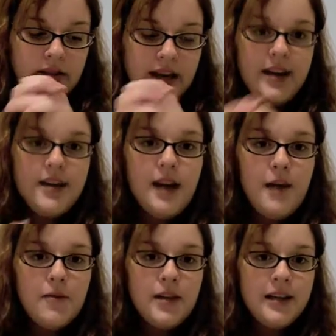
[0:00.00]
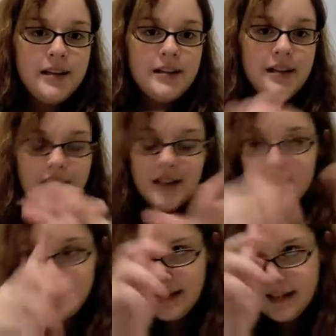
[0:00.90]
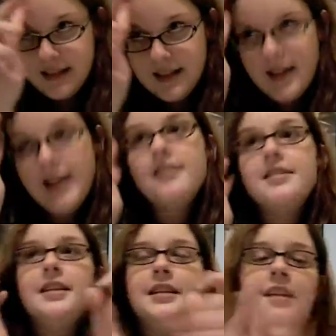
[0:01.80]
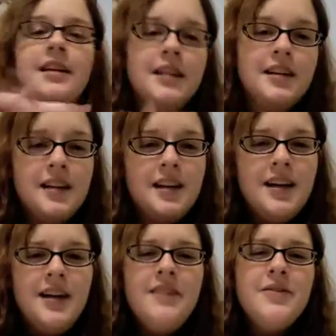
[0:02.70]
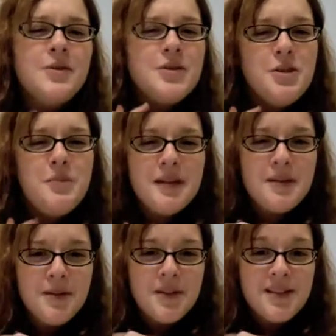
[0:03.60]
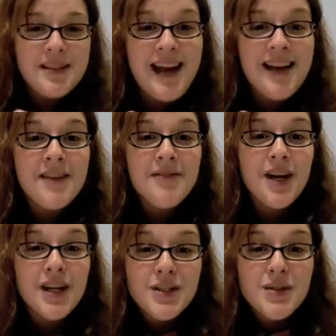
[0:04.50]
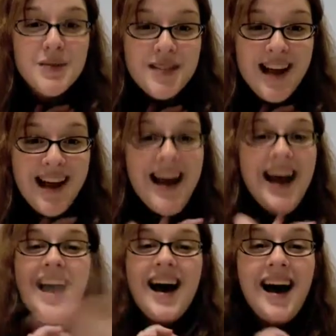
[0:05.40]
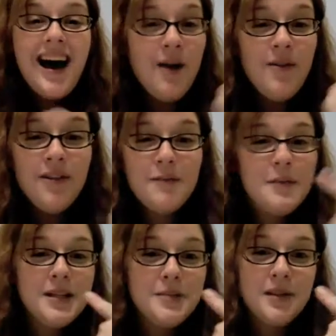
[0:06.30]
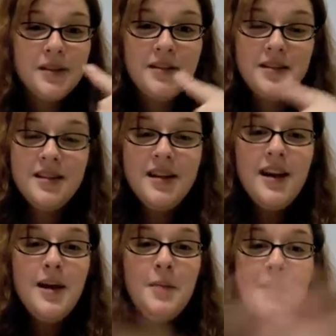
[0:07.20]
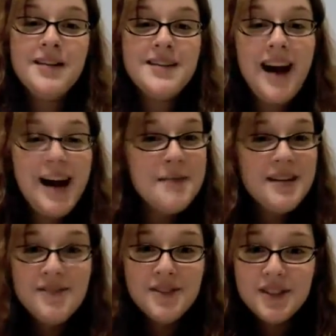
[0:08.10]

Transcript: I didn't have one yet. And Andy, of course you picked books. And had I vlogged Tuesday, I would have picked books because I'm evil.